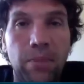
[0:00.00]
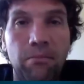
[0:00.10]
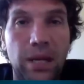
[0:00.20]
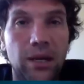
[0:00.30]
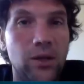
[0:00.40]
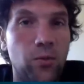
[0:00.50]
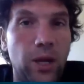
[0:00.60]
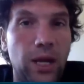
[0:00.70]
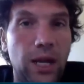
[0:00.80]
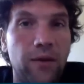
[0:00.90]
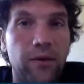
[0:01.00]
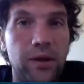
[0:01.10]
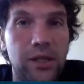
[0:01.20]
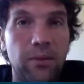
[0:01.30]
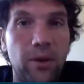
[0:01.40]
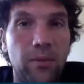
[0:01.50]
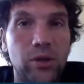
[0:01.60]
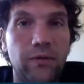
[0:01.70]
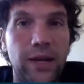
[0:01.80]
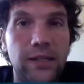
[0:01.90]
because we have some of the
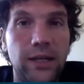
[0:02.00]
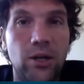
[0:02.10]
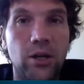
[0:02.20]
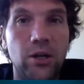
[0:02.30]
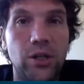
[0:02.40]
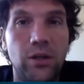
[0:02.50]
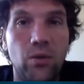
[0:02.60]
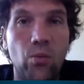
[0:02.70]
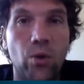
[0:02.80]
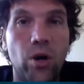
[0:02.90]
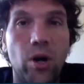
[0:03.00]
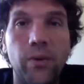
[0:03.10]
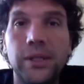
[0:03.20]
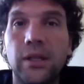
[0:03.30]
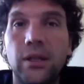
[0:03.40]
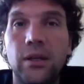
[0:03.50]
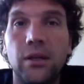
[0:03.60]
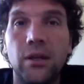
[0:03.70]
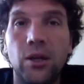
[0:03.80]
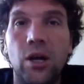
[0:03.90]
most advanced technologies, we're always at
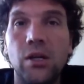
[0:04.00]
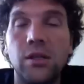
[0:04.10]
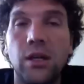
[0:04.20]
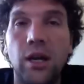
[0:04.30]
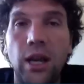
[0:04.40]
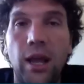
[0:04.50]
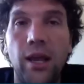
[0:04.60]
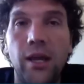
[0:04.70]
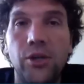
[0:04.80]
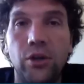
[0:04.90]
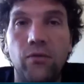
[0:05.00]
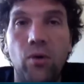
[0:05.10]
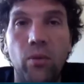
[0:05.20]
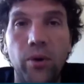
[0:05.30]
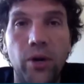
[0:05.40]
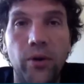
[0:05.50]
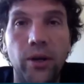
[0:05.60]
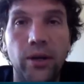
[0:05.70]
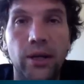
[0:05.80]
the constant cutting edge of what we're doing.